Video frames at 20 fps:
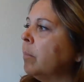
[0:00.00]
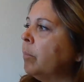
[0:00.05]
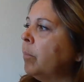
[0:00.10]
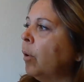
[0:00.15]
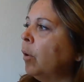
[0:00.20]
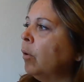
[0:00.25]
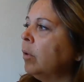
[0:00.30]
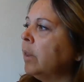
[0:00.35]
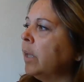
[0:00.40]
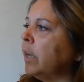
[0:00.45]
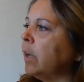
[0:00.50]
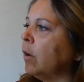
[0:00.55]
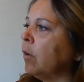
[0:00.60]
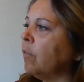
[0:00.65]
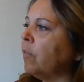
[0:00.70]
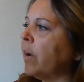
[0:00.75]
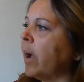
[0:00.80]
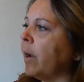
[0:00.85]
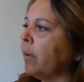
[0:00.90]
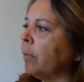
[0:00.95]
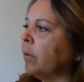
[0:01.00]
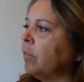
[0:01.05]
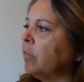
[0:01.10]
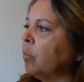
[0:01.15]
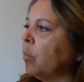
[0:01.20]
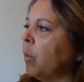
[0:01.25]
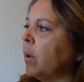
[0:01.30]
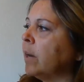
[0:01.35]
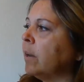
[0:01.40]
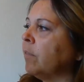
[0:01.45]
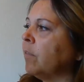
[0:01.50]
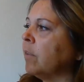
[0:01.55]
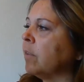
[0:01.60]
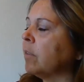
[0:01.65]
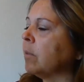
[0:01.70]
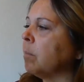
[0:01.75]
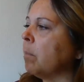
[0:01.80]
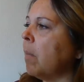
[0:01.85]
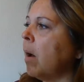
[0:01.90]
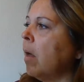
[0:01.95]
Poliovirus, one of the
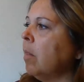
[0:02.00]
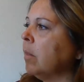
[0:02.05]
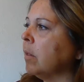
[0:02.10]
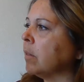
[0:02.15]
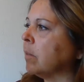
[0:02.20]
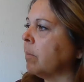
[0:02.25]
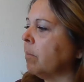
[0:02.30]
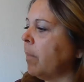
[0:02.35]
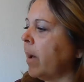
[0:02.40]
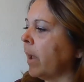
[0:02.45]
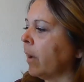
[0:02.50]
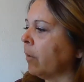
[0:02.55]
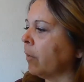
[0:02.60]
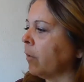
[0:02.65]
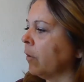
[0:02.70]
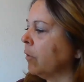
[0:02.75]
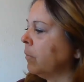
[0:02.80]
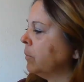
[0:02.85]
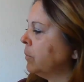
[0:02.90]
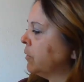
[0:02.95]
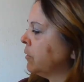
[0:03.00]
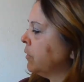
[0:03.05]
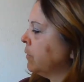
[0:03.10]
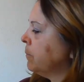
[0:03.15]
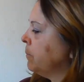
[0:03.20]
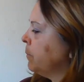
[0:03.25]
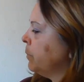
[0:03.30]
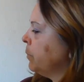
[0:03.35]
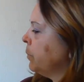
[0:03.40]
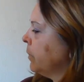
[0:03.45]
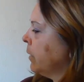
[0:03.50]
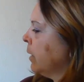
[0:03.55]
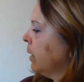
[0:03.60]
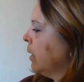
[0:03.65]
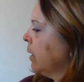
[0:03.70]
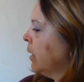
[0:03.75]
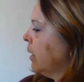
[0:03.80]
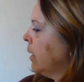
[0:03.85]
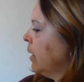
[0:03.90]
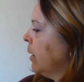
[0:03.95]
smallest microbes.
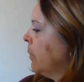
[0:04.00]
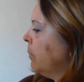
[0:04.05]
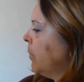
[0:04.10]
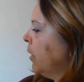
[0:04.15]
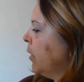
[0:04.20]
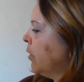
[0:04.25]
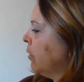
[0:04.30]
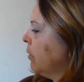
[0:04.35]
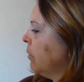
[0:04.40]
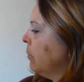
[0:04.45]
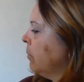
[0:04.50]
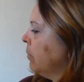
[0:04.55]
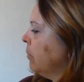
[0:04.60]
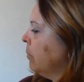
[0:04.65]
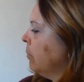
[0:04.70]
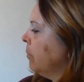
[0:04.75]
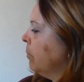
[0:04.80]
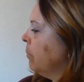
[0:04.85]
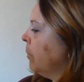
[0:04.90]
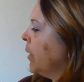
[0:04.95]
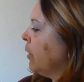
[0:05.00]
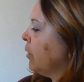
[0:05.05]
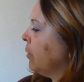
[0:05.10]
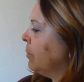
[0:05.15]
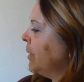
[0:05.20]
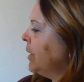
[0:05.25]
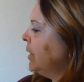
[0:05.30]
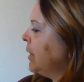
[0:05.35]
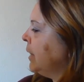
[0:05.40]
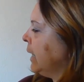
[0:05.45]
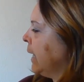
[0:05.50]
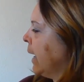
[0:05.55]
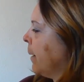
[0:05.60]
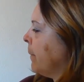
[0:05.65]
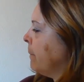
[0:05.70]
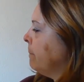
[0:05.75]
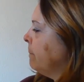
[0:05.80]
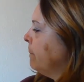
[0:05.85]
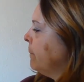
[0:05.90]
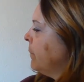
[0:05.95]

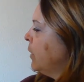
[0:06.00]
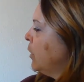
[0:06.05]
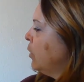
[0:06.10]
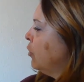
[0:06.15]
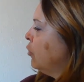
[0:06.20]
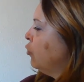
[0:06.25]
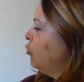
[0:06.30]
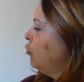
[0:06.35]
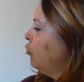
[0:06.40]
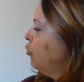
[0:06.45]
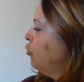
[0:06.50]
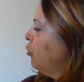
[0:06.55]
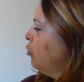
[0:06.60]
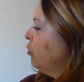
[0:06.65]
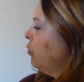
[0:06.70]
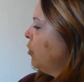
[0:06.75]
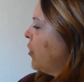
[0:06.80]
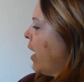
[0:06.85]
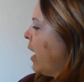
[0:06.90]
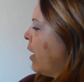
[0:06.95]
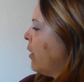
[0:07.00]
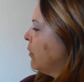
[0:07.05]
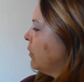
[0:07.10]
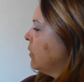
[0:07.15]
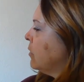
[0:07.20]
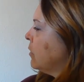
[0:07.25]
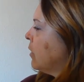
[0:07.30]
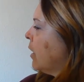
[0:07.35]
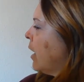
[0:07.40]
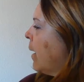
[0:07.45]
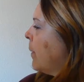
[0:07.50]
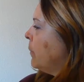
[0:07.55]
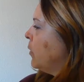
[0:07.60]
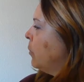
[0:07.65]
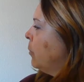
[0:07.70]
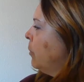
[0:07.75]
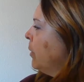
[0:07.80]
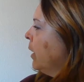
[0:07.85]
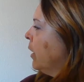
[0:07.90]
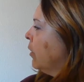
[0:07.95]
Paramecium, 2,000 times
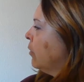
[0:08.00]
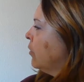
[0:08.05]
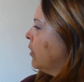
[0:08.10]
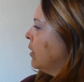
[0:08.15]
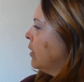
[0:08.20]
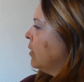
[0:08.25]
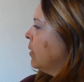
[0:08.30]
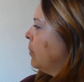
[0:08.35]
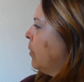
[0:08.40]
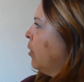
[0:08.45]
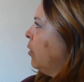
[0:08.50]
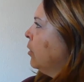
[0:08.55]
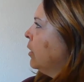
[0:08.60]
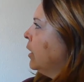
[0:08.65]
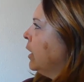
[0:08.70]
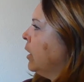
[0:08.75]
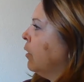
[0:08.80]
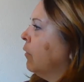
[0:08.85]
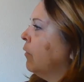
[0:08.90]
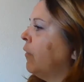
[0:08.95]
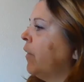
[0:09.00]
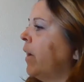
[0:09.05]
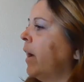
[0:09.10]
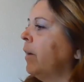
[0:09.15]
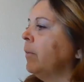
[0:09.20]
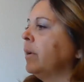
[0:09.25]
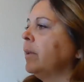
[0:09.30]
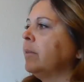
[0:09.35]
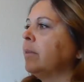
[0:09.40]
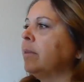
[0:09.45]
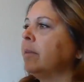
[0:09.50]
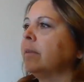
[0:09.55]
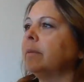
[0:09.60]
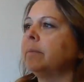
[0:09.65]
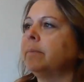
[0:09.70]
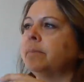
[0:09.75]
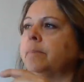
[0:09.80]
bigger than the polio virus.